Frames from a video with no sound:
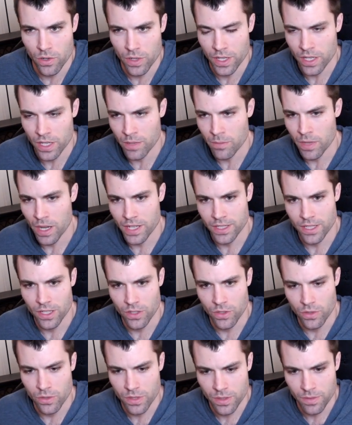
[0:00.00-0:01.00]
in my
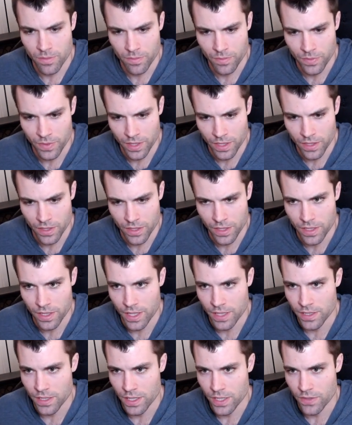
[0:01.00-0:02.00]
to-dos, in the
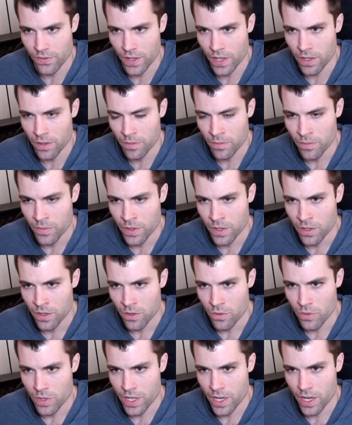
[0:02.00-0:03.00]
index.svelte,
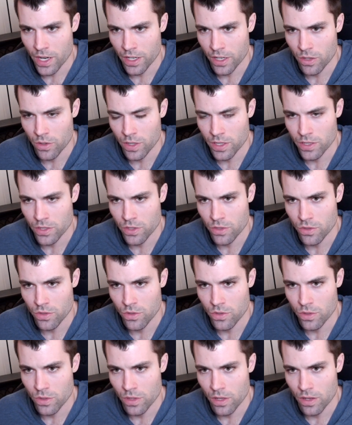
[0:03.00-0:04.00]
we are going
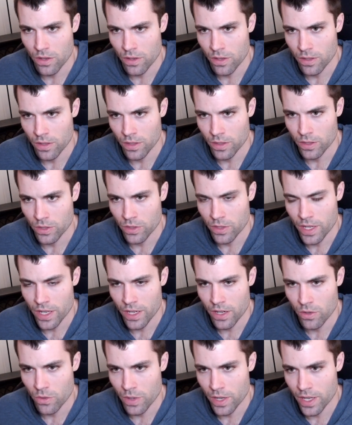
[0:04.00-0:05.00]
to create
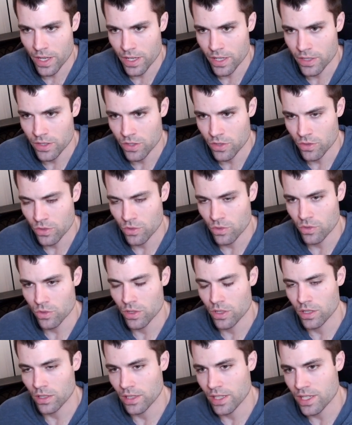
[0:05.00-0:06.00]
a way to
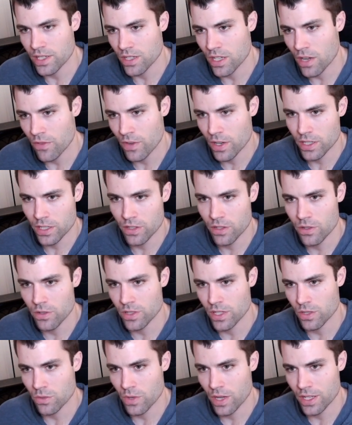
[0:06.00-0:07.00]
list off our to-dos
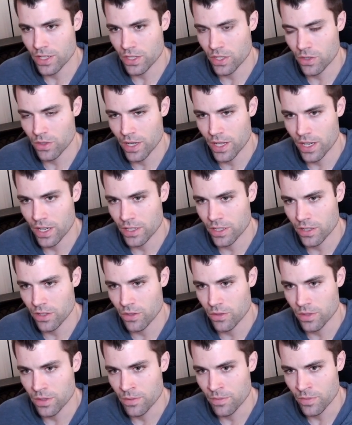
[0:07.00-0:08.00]
as well as create our
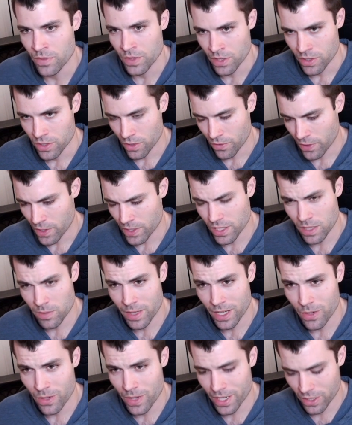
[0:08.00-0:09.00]
to-dos. So first, let's
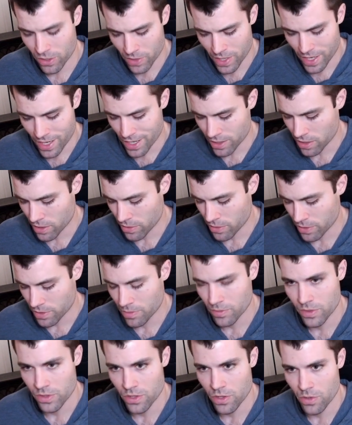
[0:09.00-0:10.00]
make a way to create our to-dos.
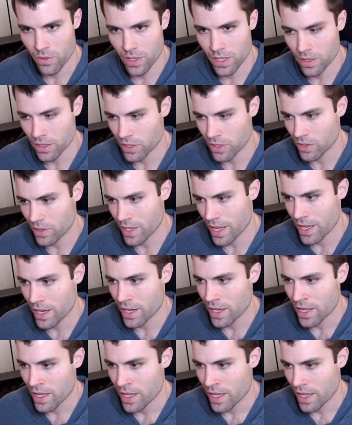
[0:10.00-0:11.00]
So we're going to create
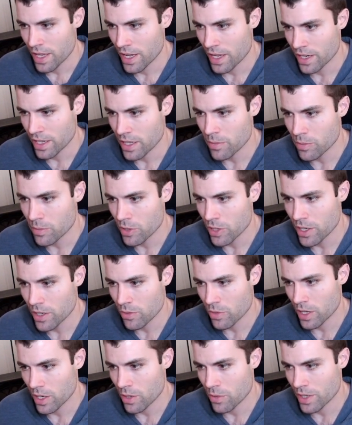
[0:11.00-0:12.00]
an input
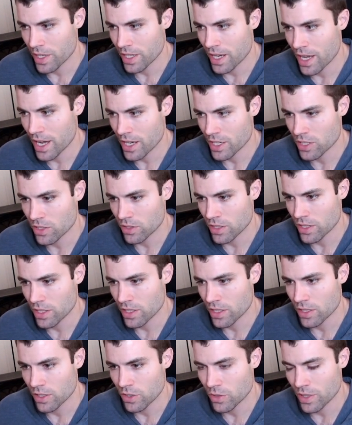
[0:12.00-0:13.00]
where we can actually
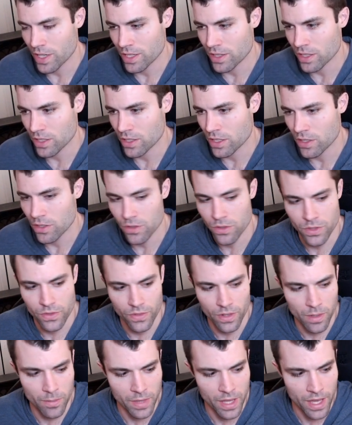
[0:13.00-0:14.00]
create the to-dos
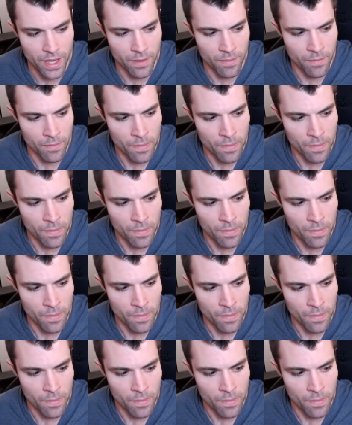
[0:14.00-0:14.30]
from that.